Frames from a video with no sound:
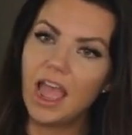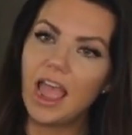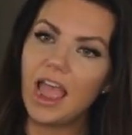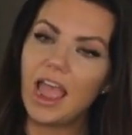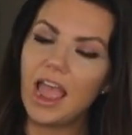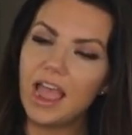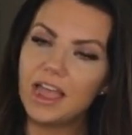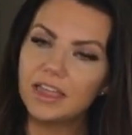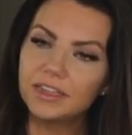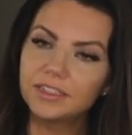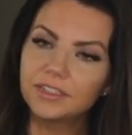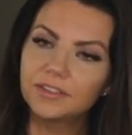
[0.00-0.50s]

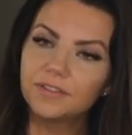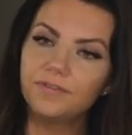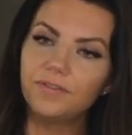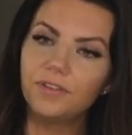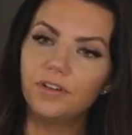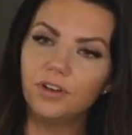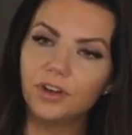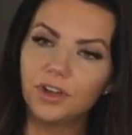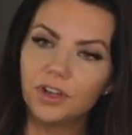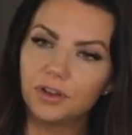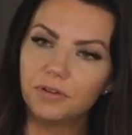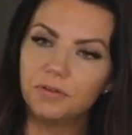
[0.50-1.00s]
Ask
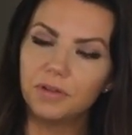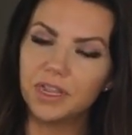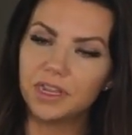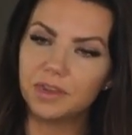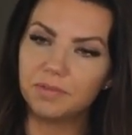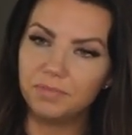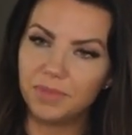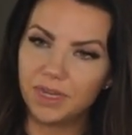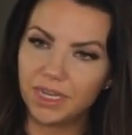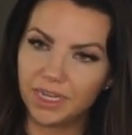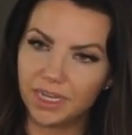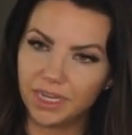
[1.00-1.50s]
for a quick
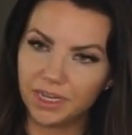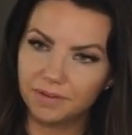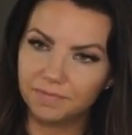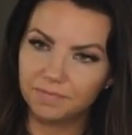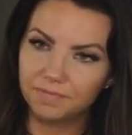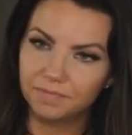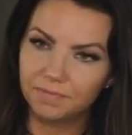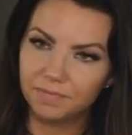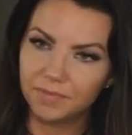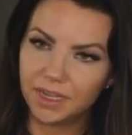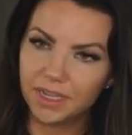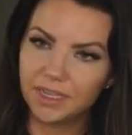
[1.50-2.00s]
meeting,
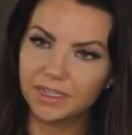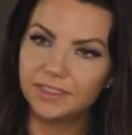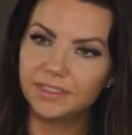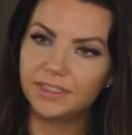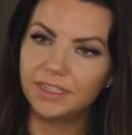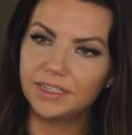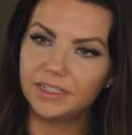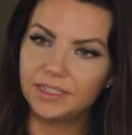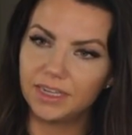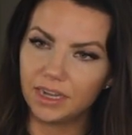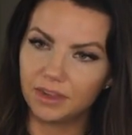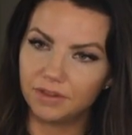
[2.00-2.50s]
a
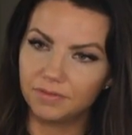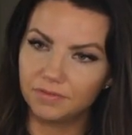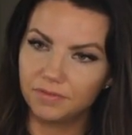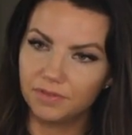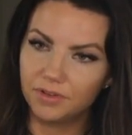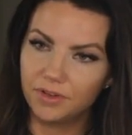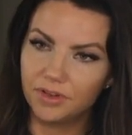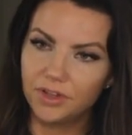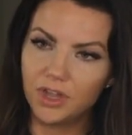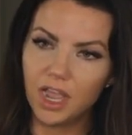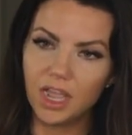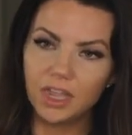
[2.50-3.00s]
sit down,
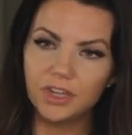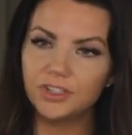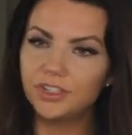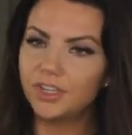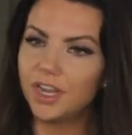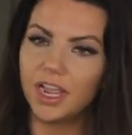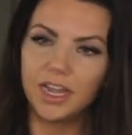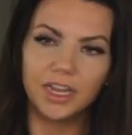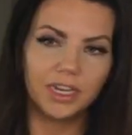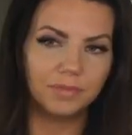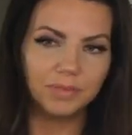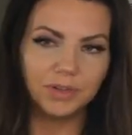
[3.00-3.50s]
not
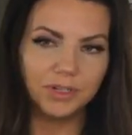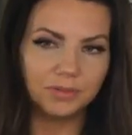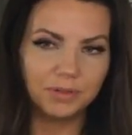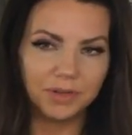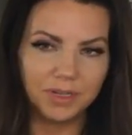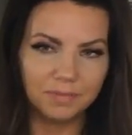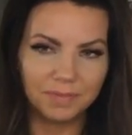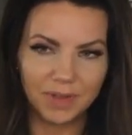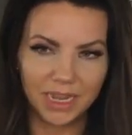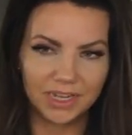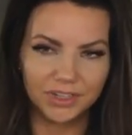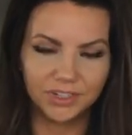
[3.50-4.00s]
chatting
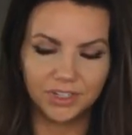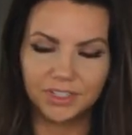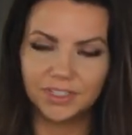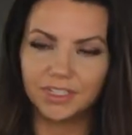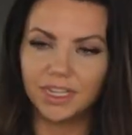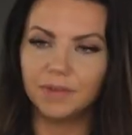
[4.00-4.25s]
between patients.